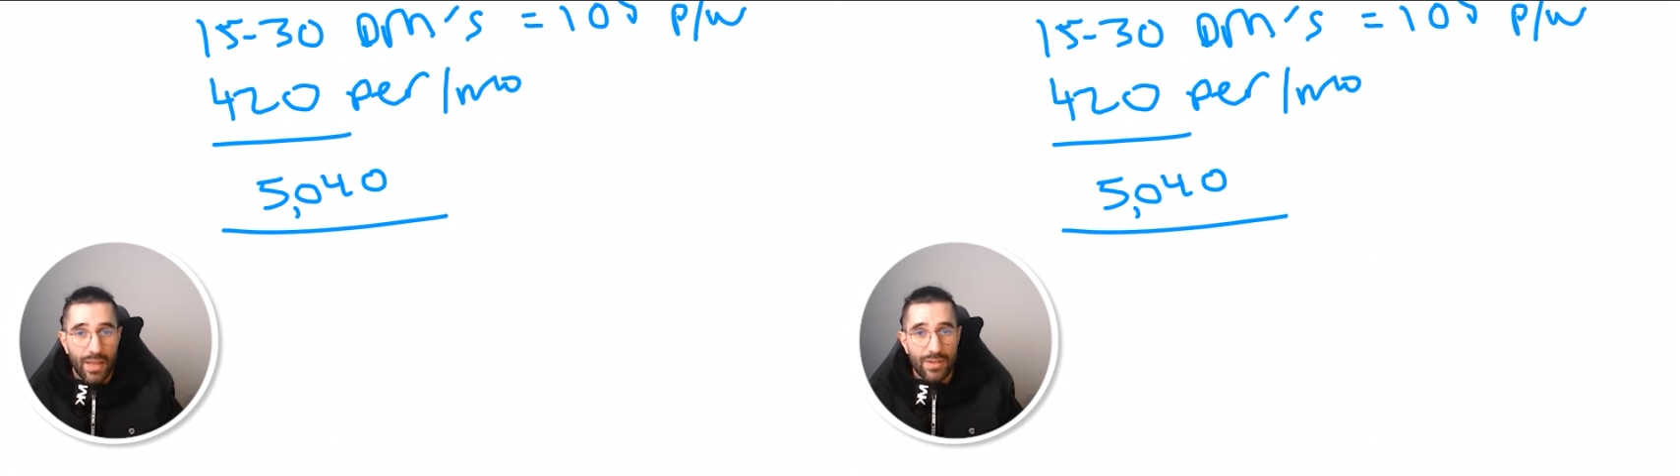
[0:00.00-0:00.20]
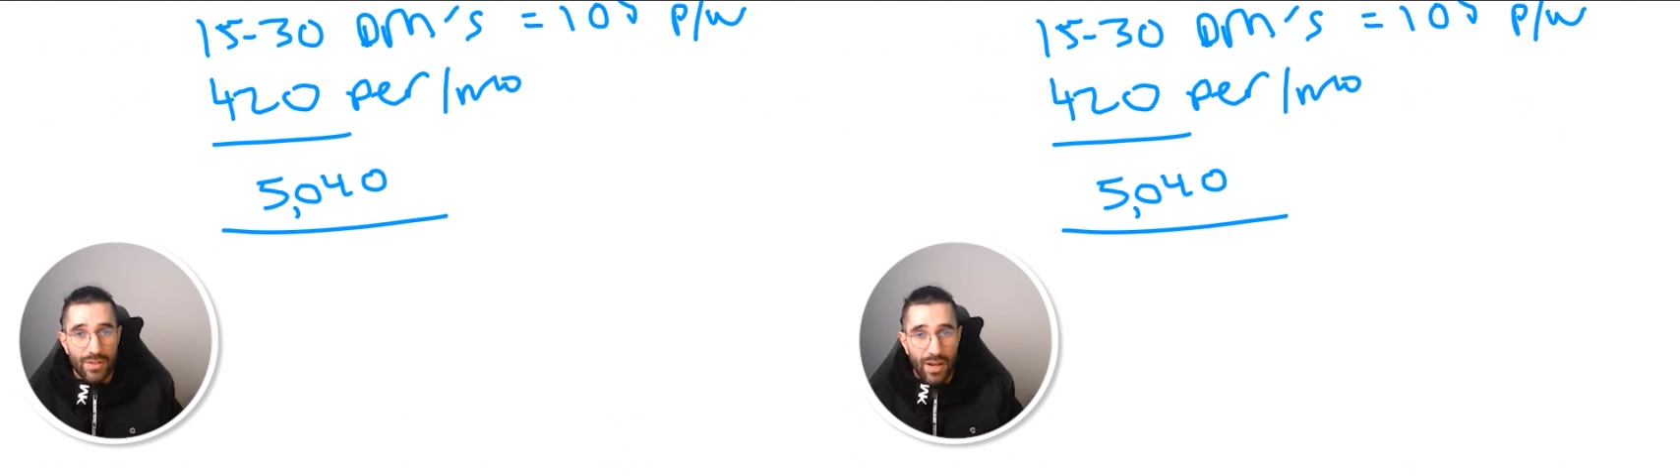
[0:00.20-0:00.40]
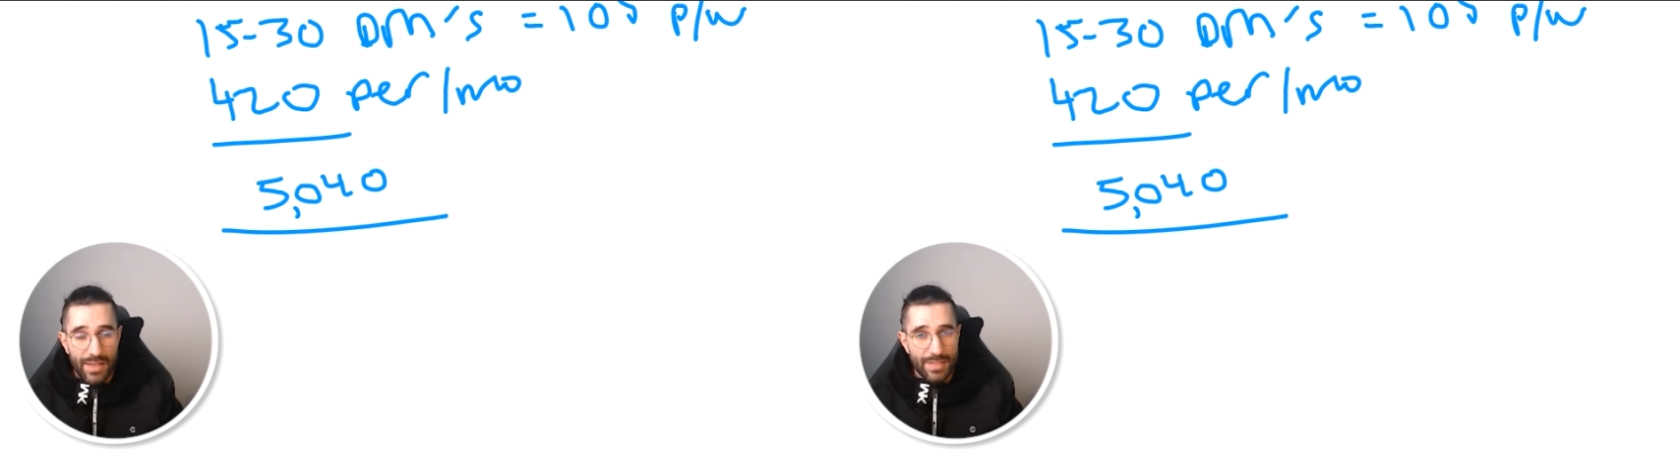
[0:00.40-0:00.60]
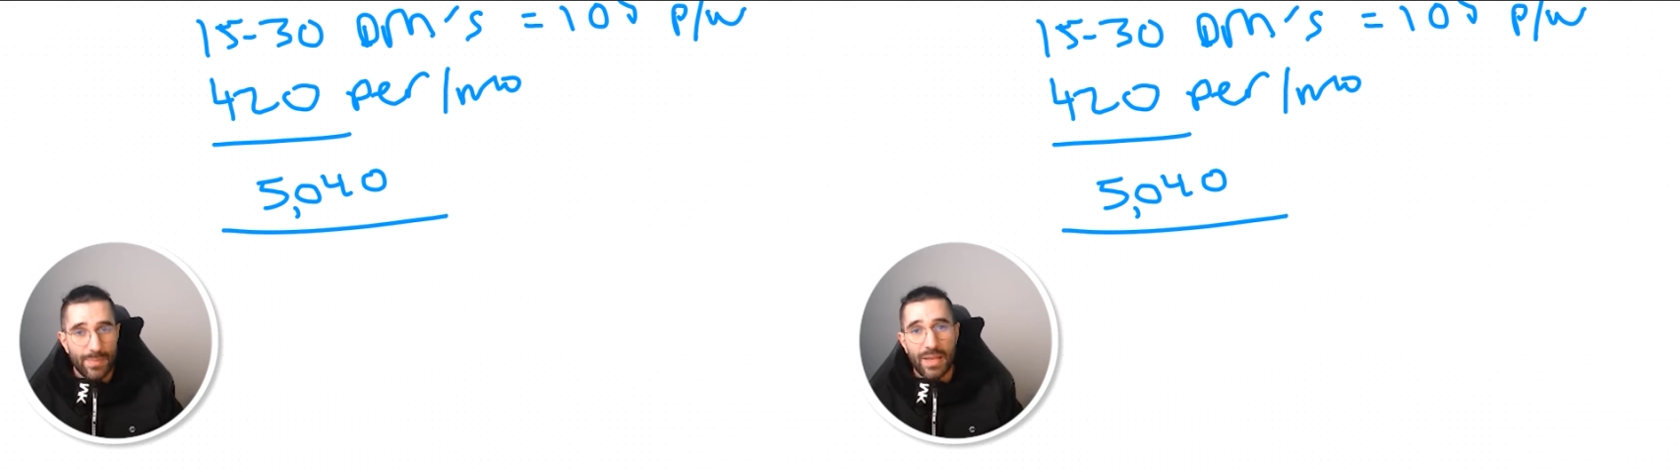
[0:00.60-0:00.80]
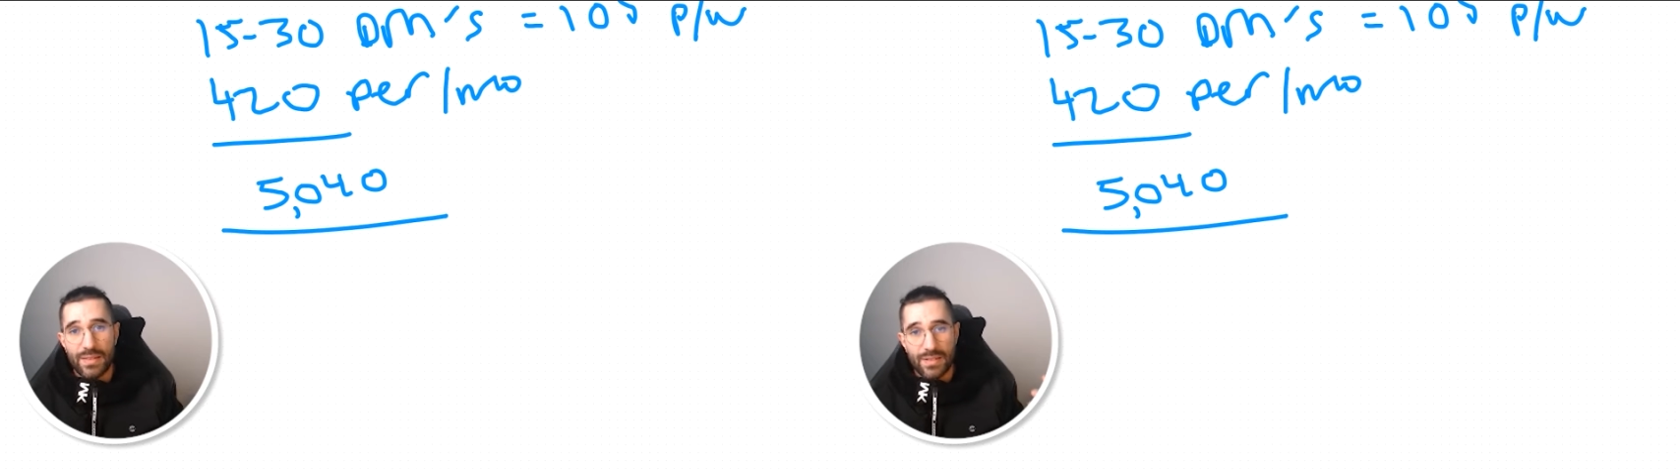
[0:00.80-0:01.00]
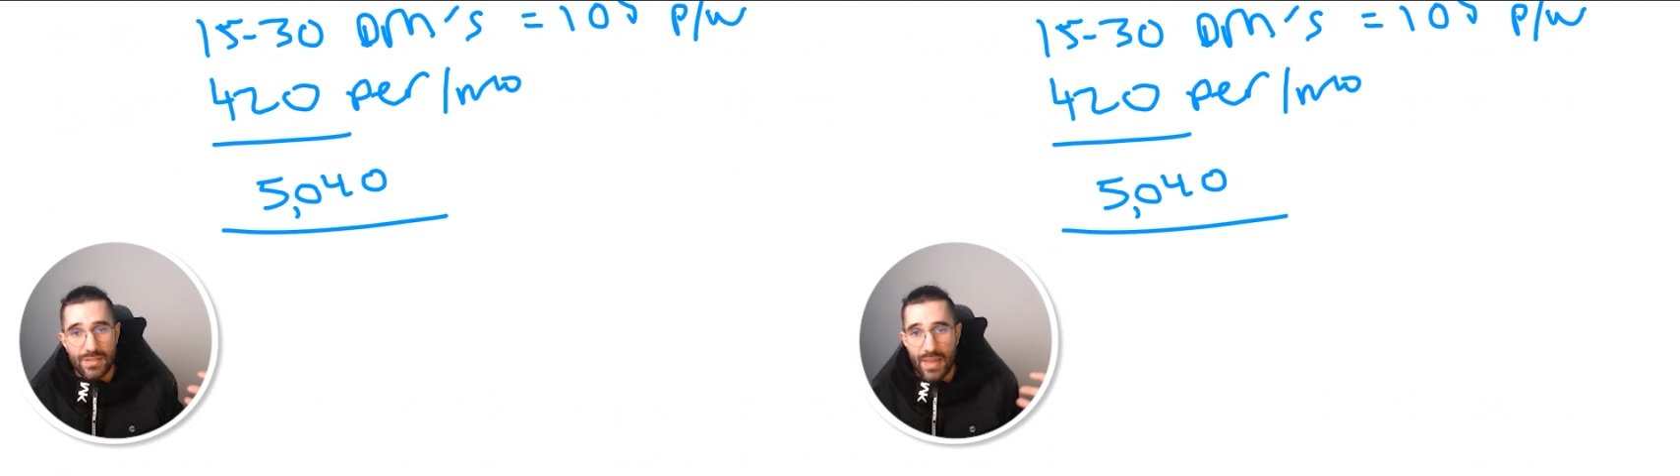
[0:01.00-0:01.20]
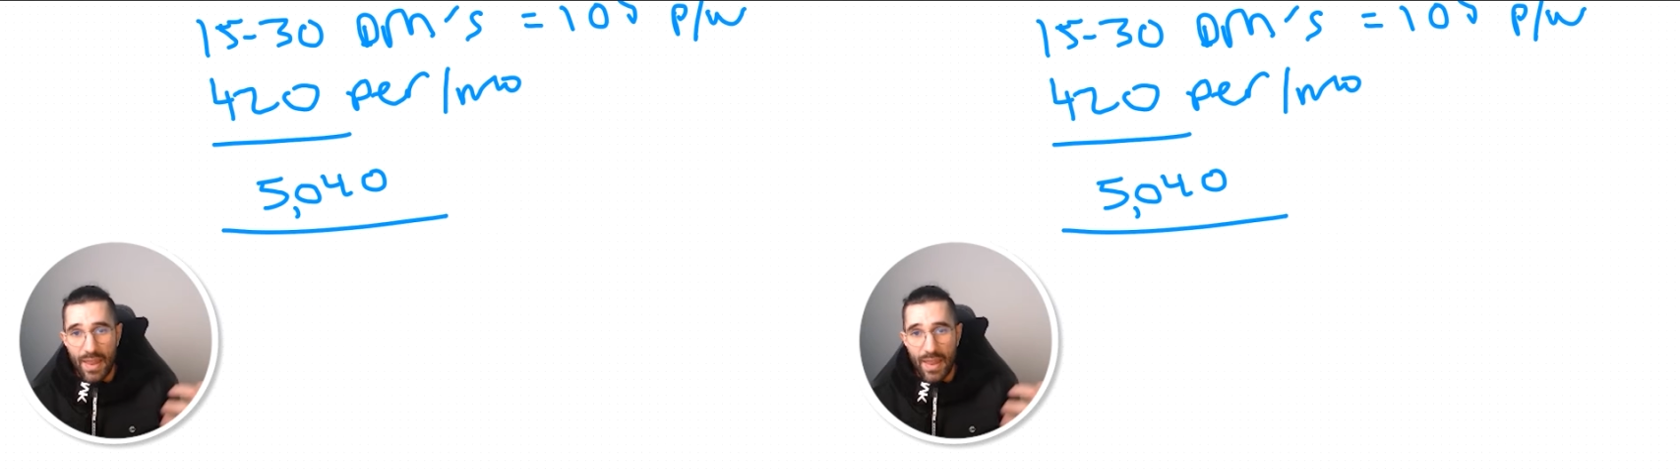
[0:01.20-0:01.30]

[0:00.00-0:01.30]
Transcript: And I explain this